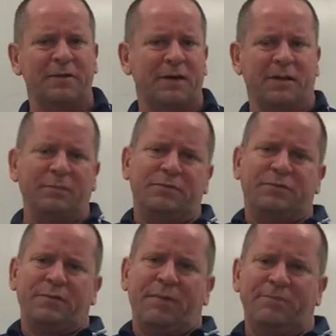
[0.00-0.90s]

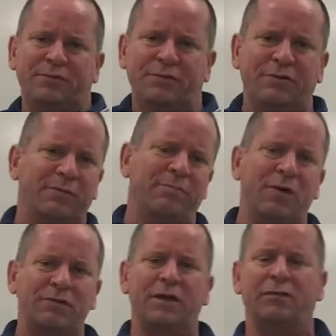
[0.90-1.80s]
I'm sure
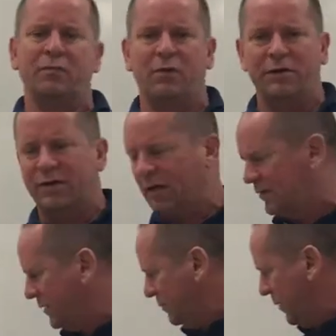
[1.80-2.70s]
most everyone does this,